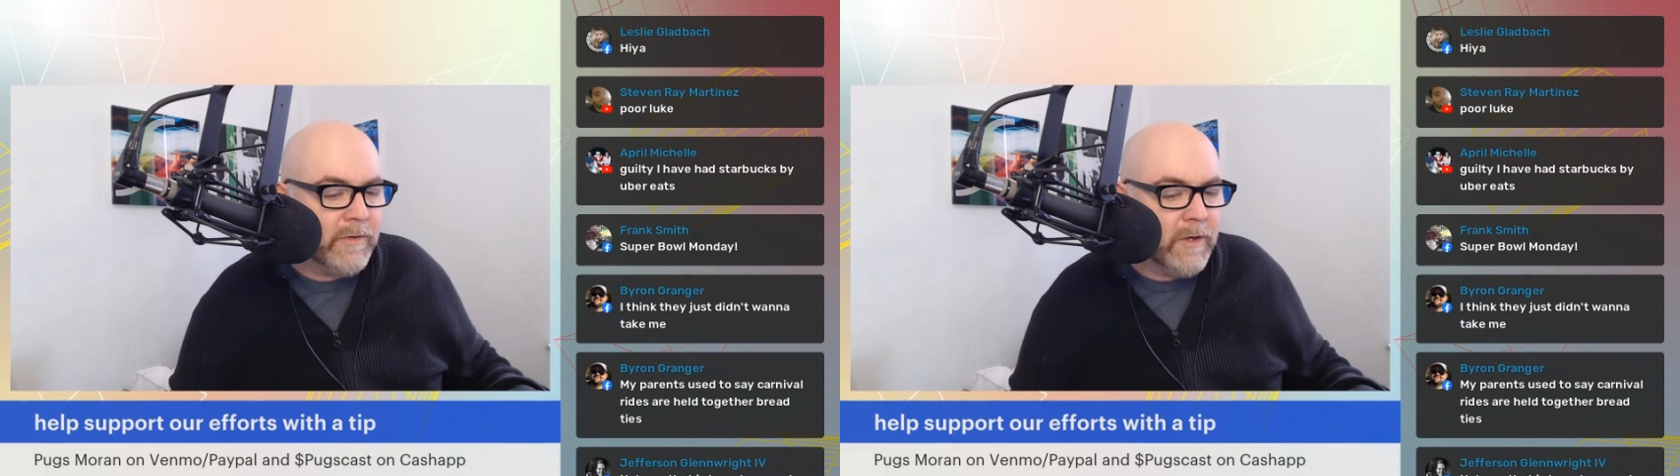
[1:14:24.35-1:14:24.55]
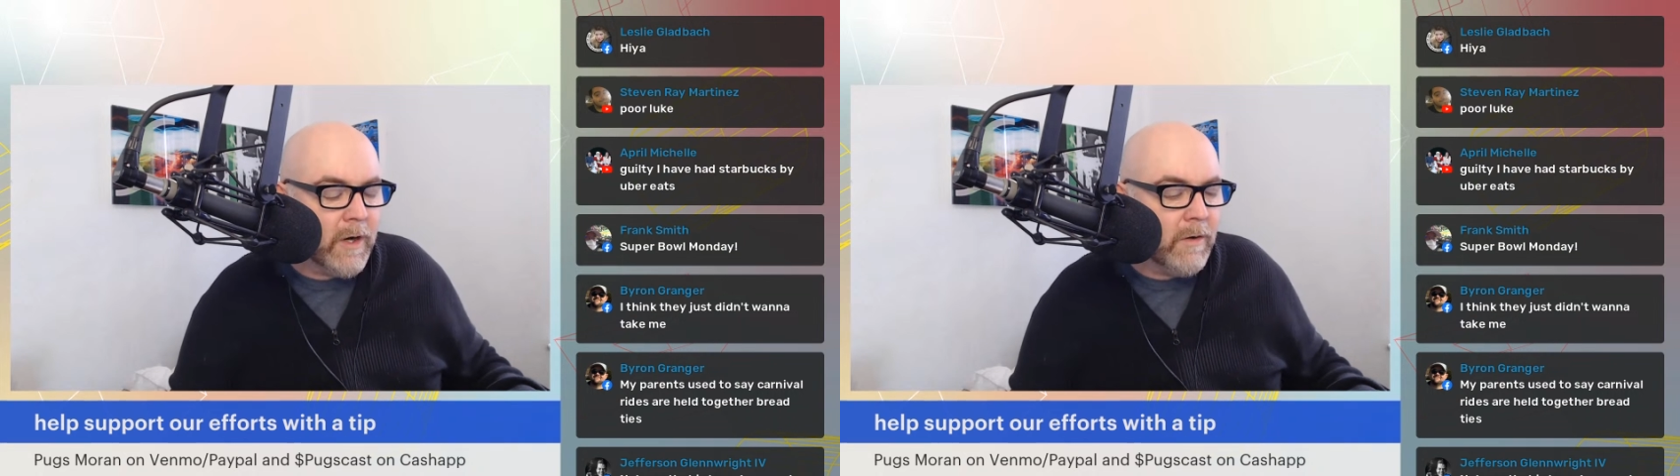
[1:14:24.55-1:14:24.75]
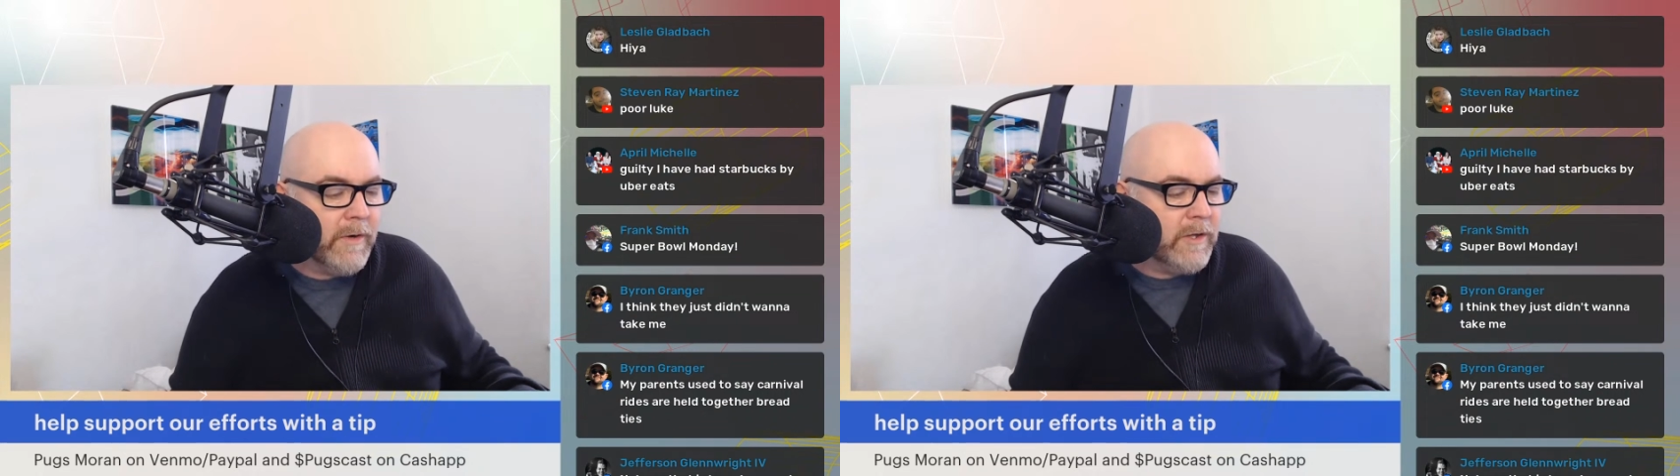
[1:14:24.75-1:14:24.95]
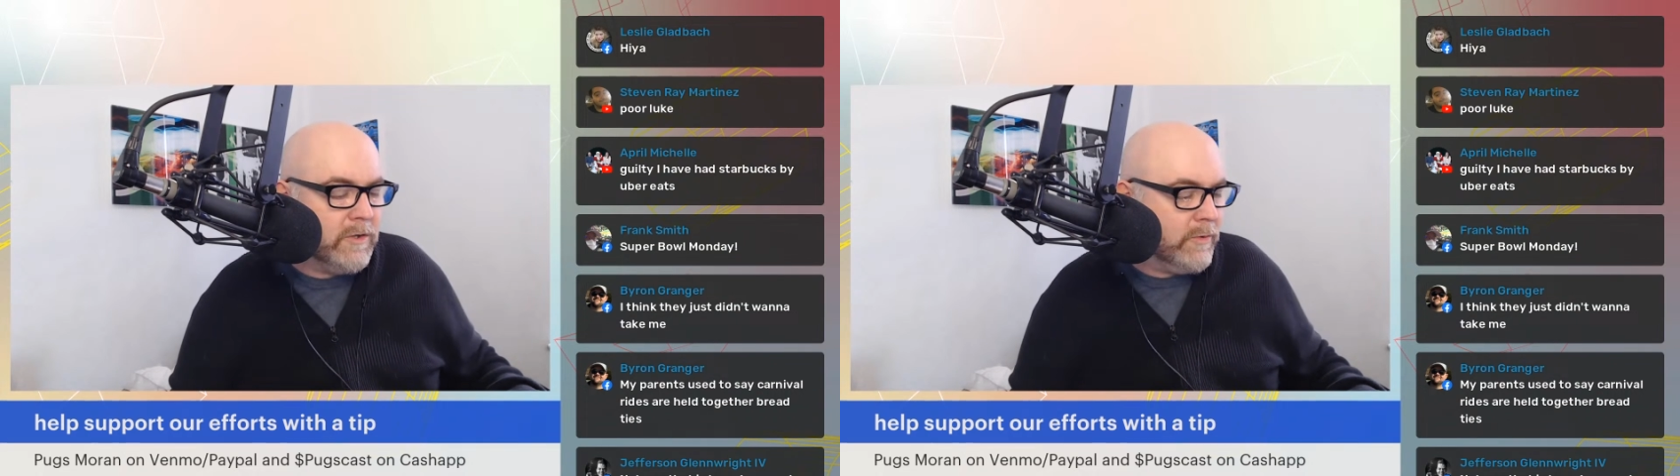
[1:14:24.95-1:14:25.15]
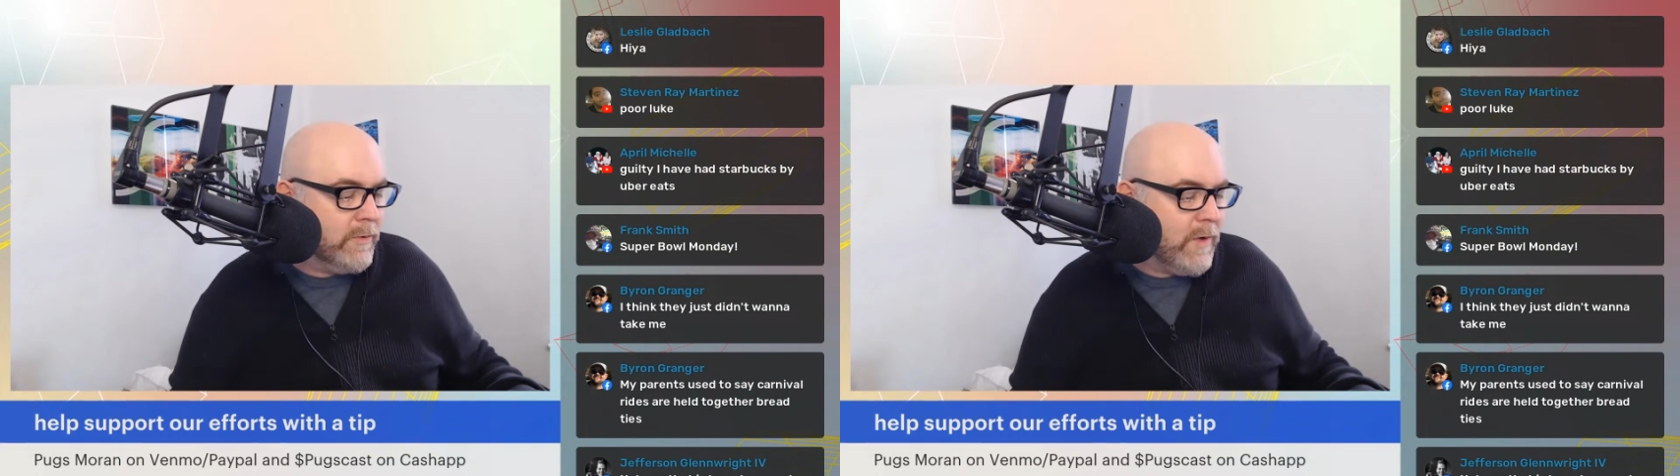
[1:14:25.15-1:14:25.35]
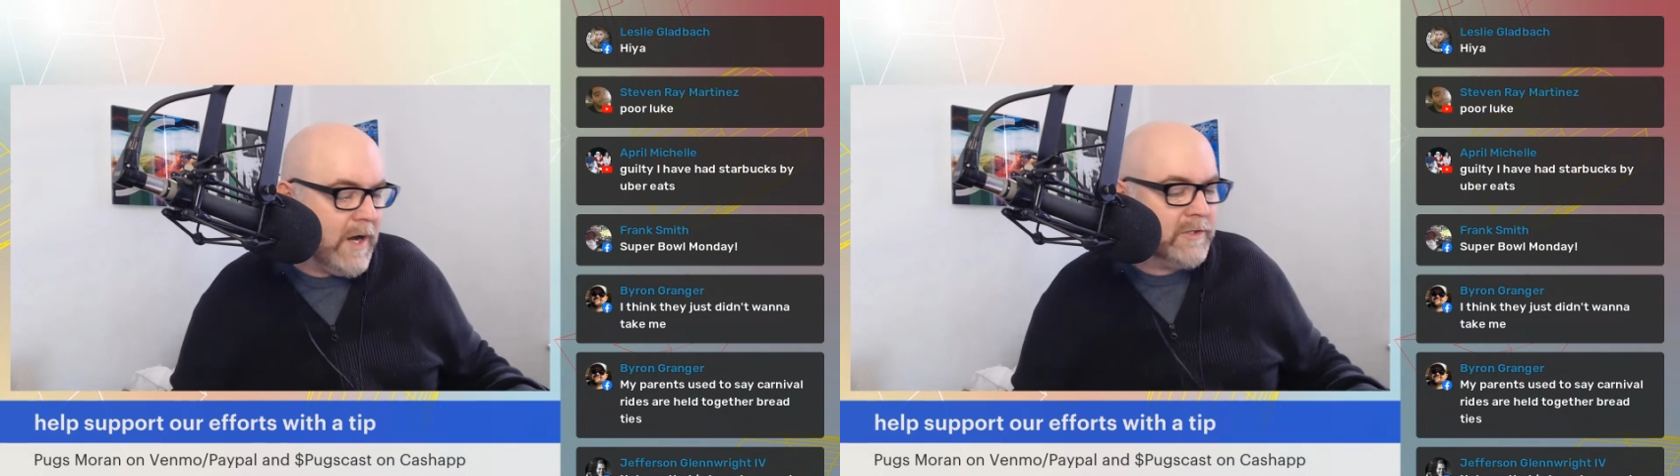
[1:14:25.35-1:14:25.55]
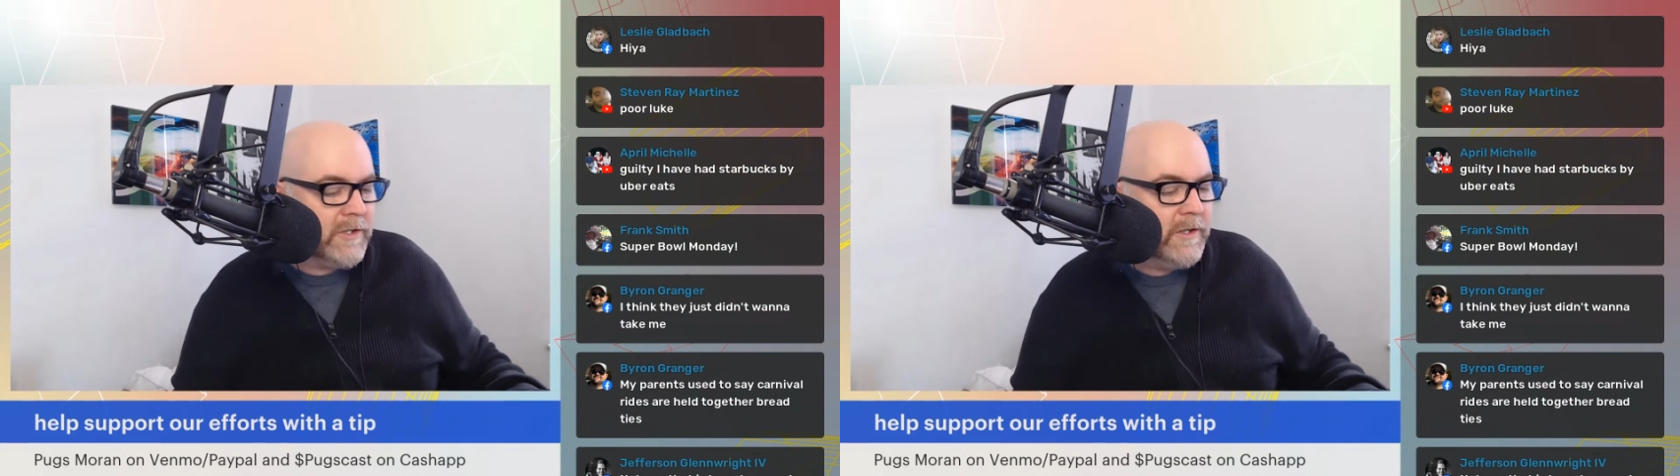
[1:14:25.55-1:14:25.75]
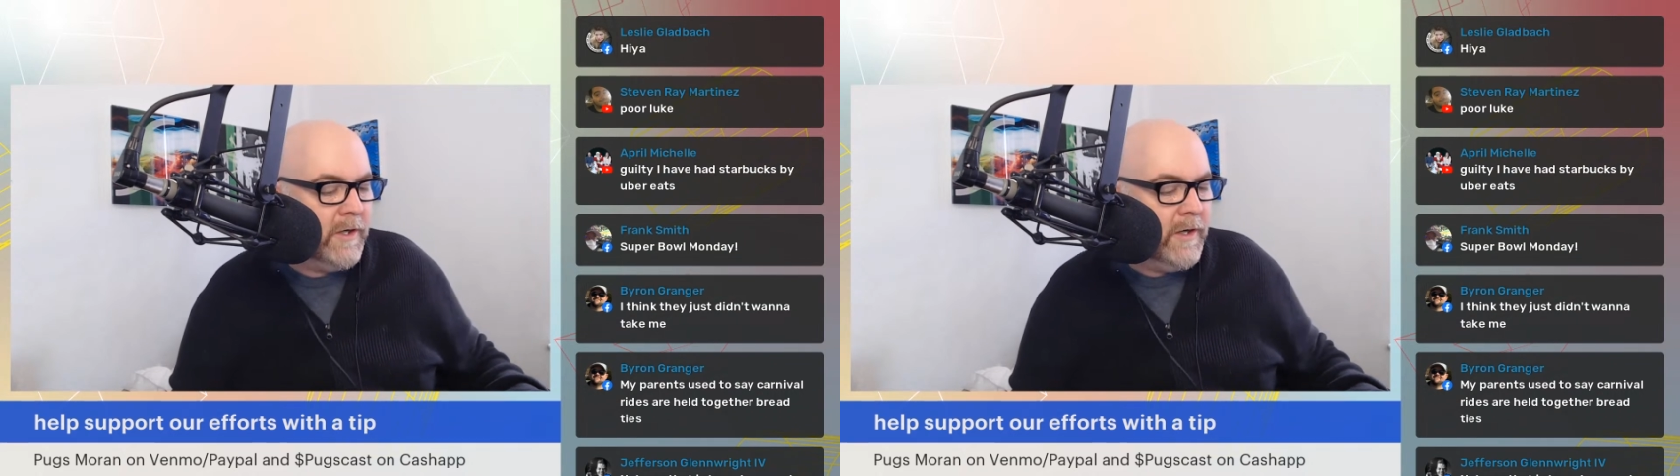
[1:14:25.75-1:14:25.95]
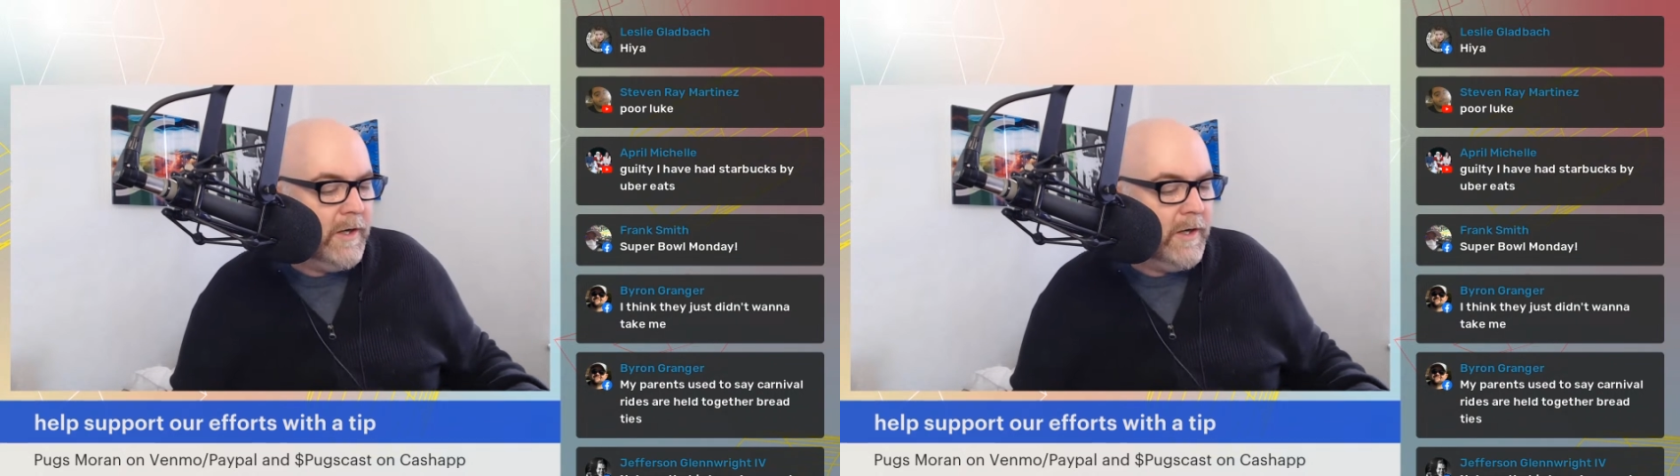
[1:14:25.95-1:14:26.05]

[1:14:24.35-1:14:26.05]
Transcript: and you would watch,